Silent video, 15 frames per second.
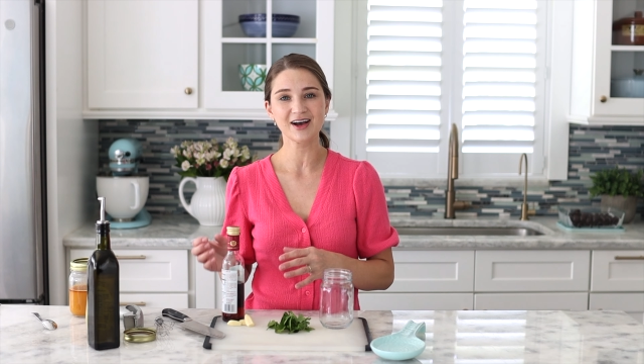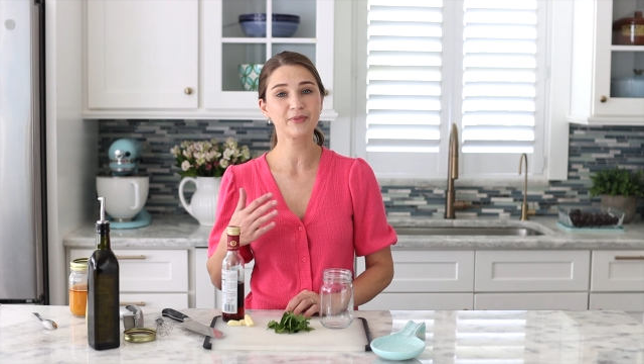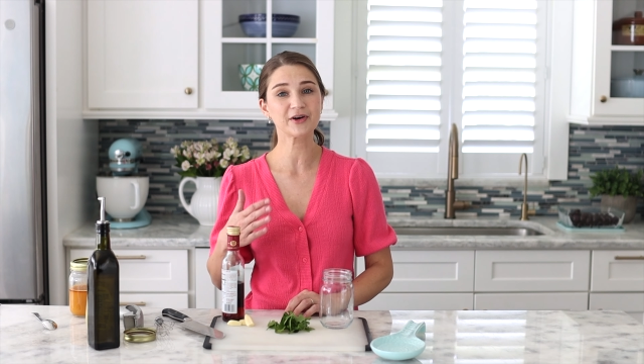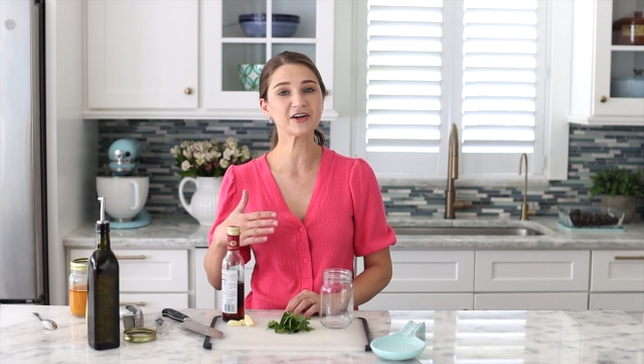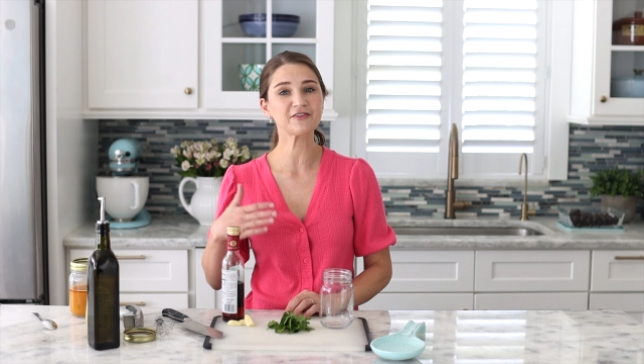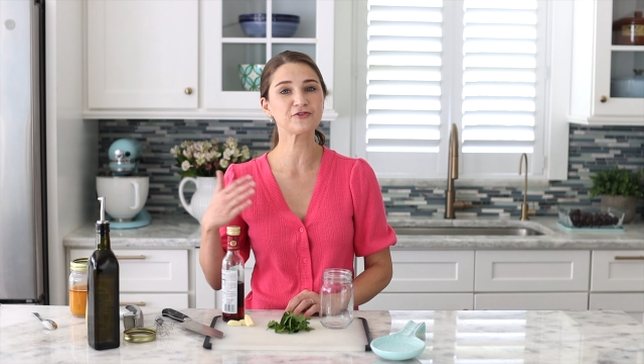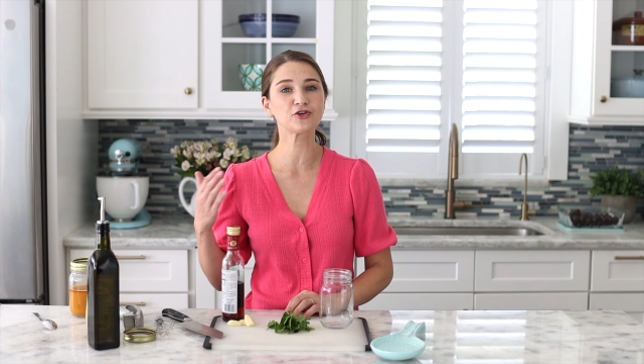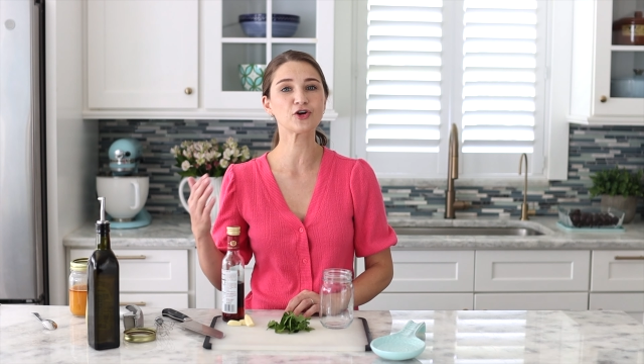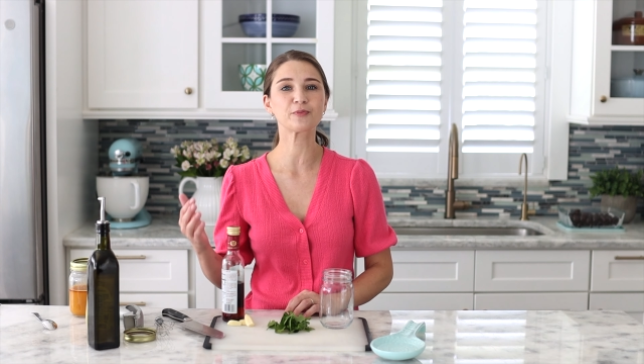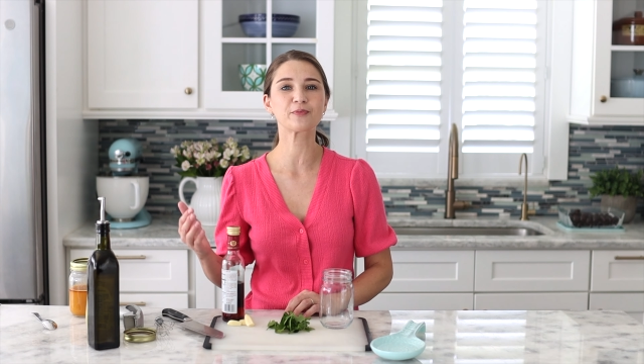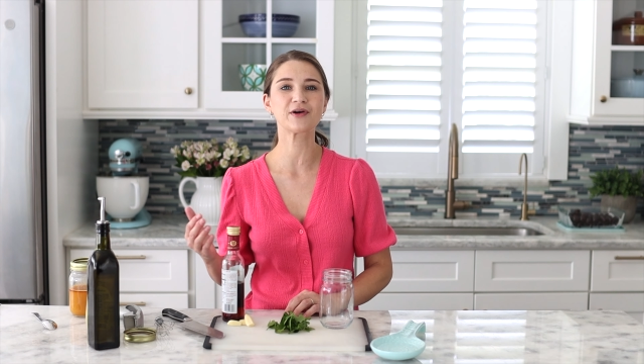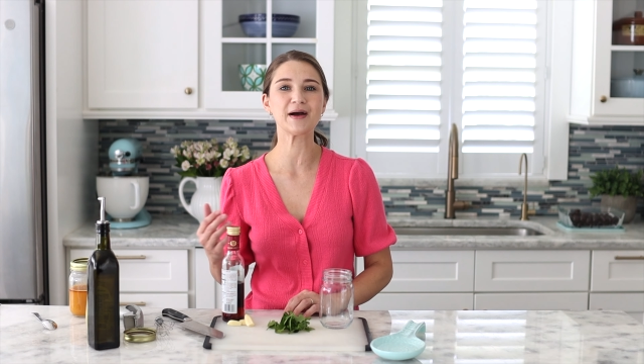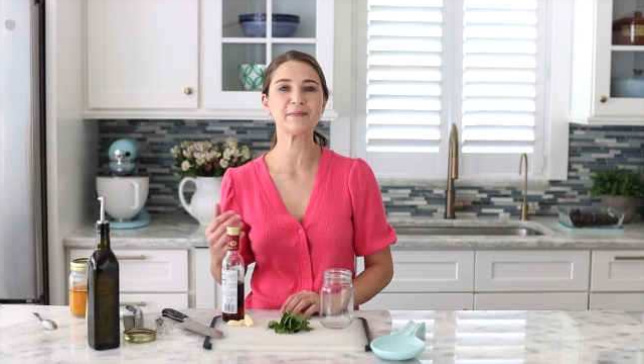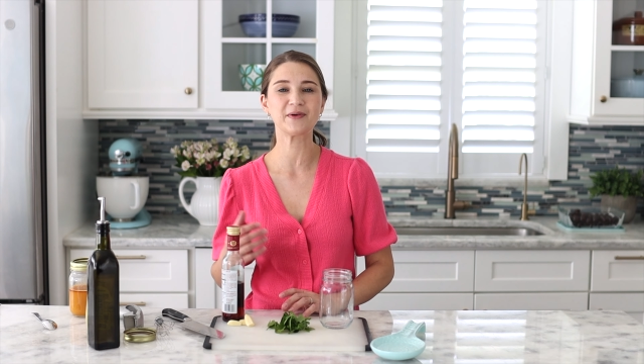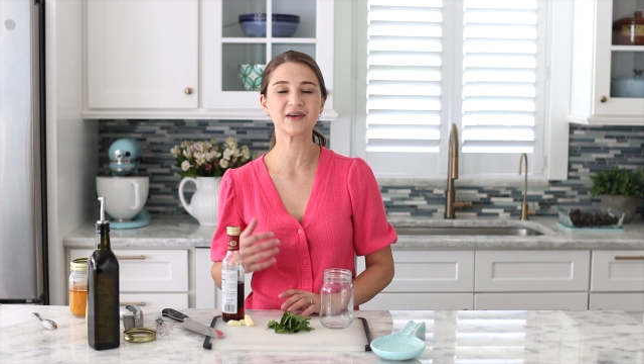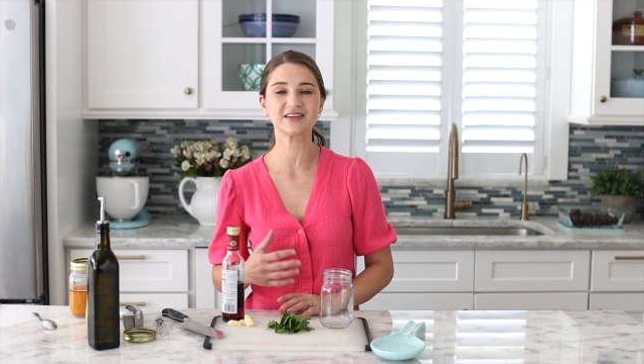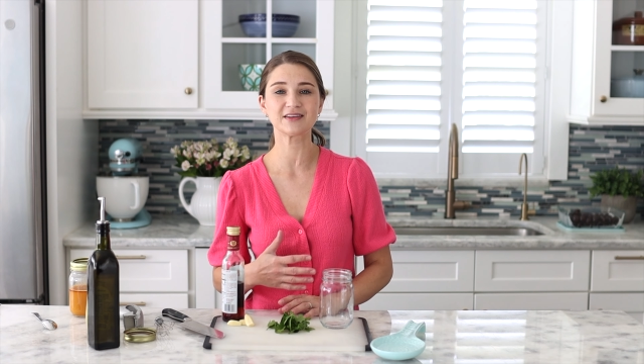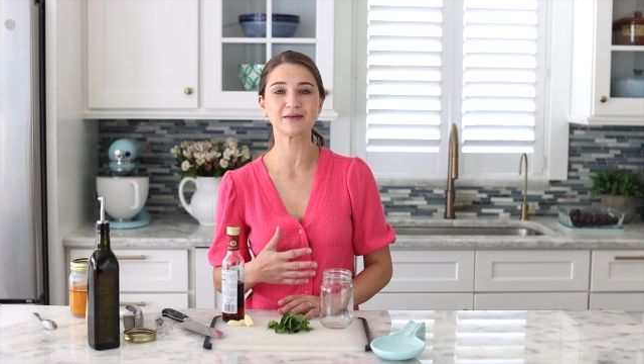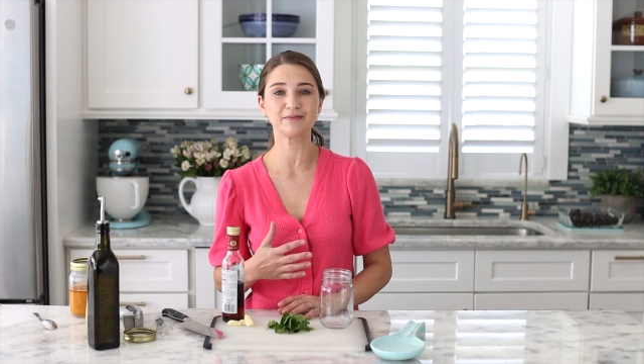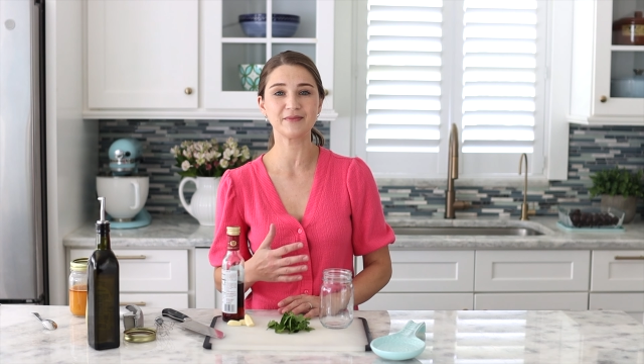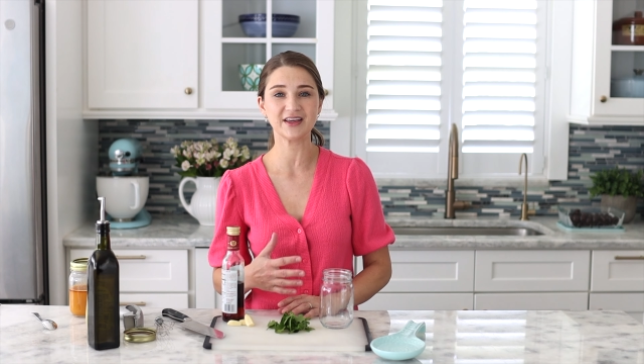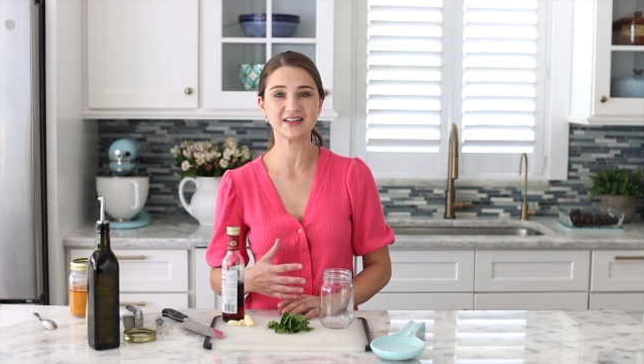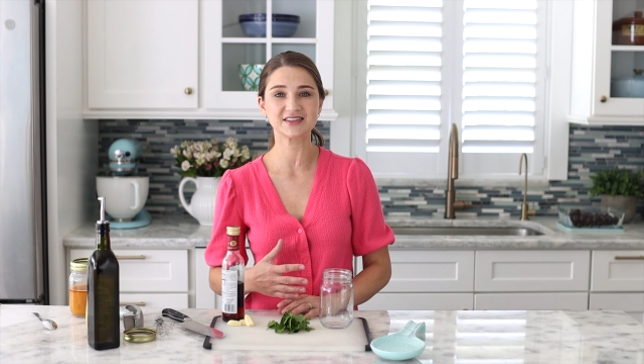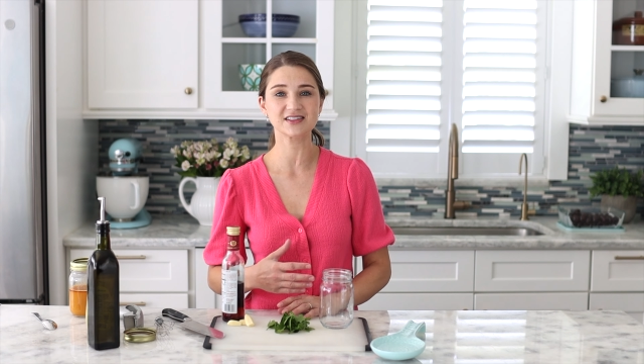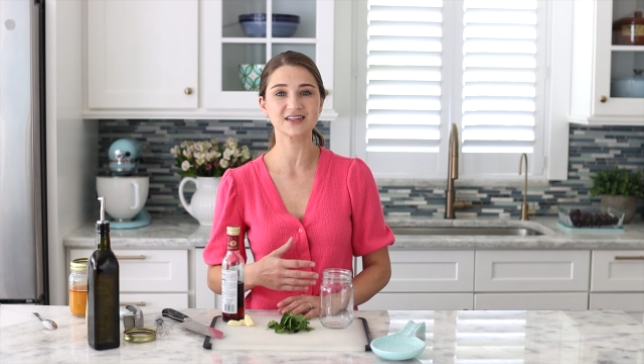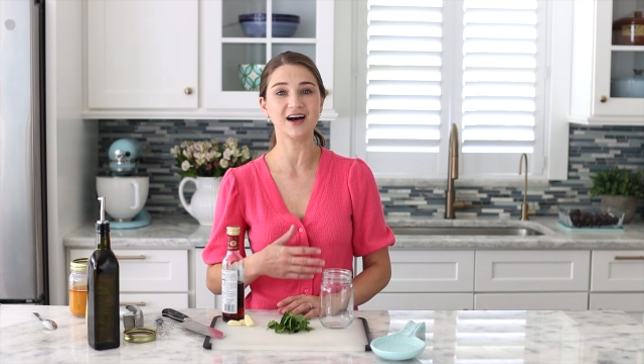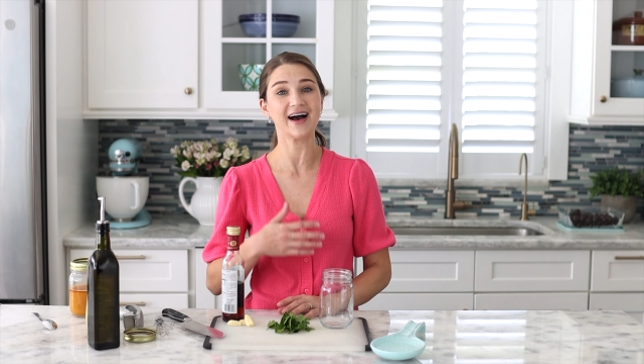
But if you're prepping the meat